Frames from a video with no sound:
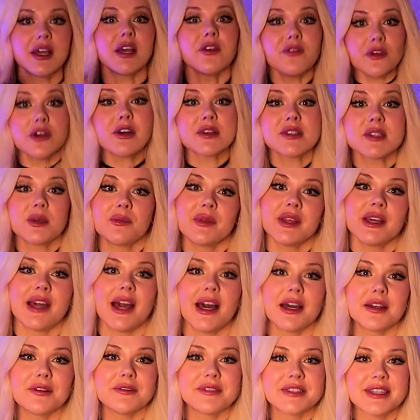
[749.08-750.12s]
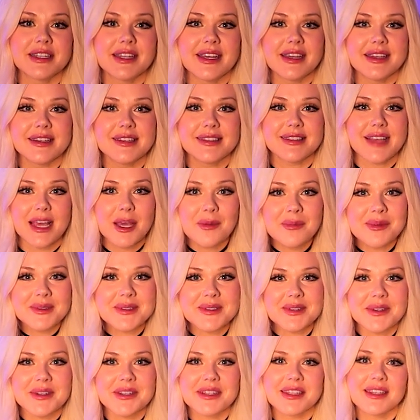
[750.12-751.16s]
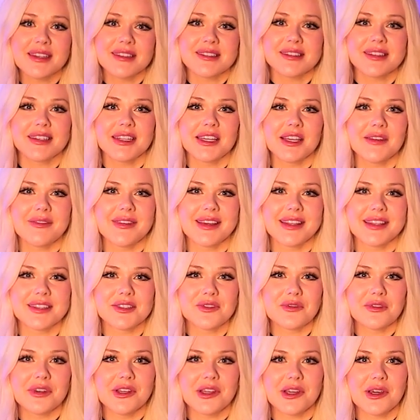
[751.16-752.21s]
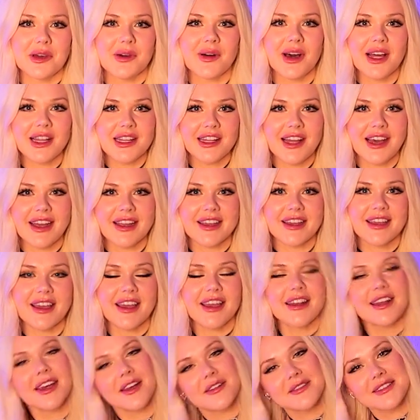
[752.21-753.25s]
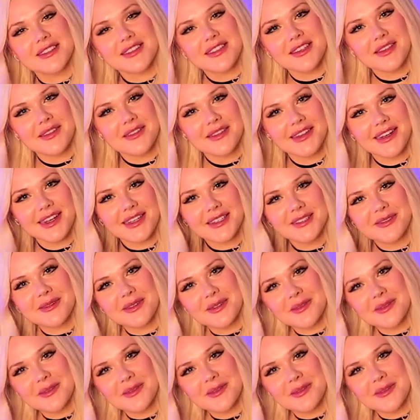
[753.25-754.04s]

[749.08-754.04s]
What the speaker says: If you got something out of today's episode, consider giving this video a like, and I will see you in the next